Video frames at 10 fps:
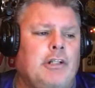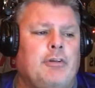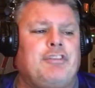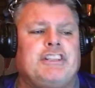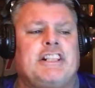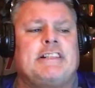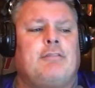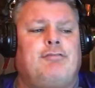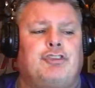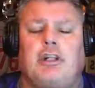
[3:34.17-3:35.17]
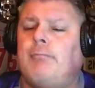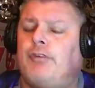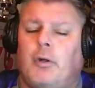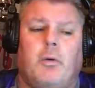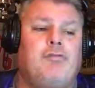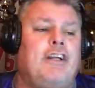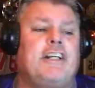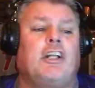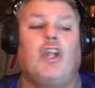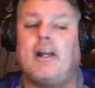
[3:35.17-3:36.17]
Griffin says the Trump photo
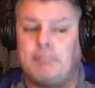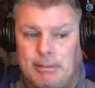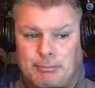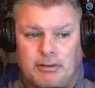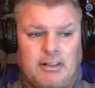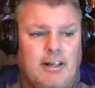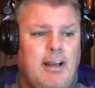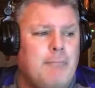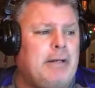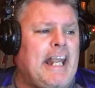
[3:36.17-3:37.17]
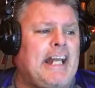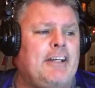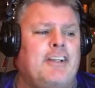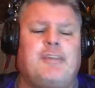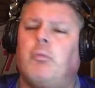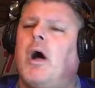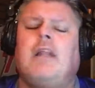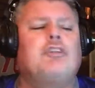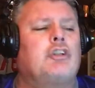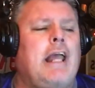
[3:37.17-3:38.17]
offended a lot of people, but added this
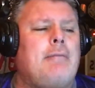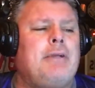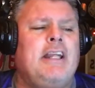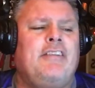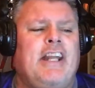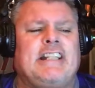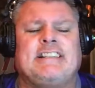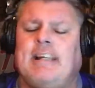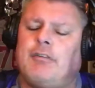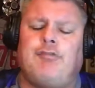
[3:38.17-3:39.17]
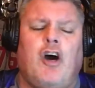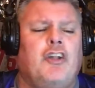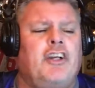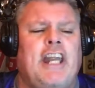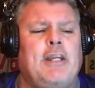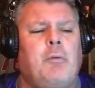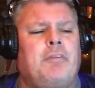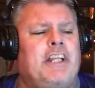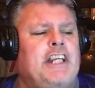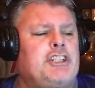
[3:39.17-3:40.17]
wall of crap that has never fallen on any
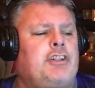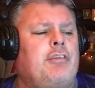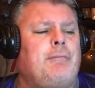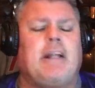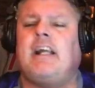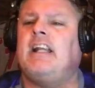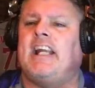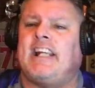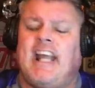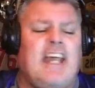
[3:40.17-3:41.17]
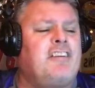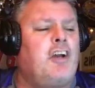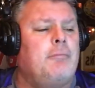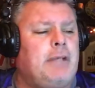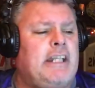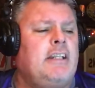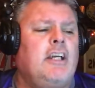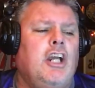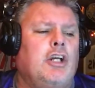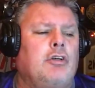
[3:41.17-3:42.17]
woman in the history of America like it has on me.
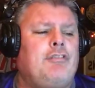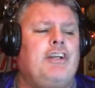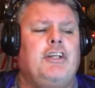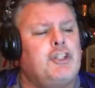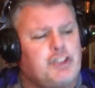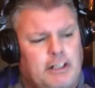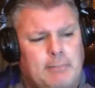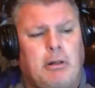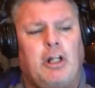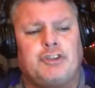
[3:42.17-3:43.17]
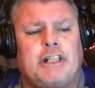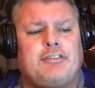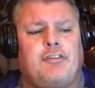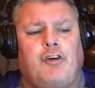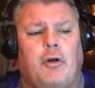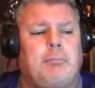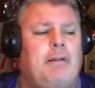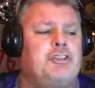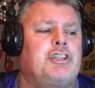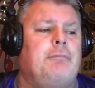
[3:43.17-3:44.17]
Griffin initially apologized for the photo
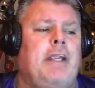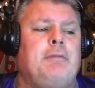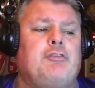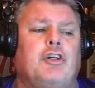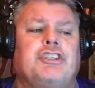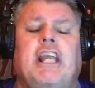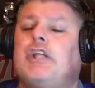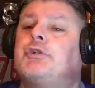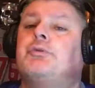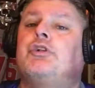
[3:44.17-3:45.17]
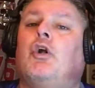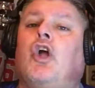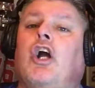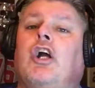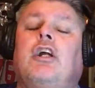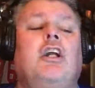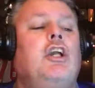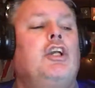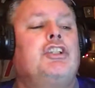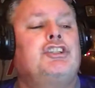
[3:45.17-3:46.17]
published in May before saying she was no longer
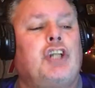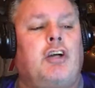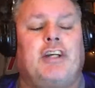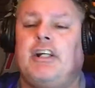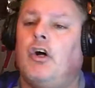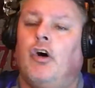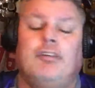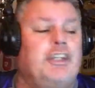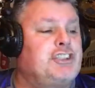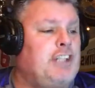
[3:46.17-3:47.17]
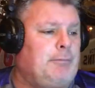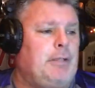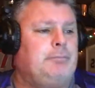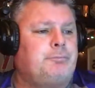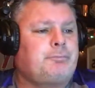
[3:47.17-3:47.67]
sorry over the summer.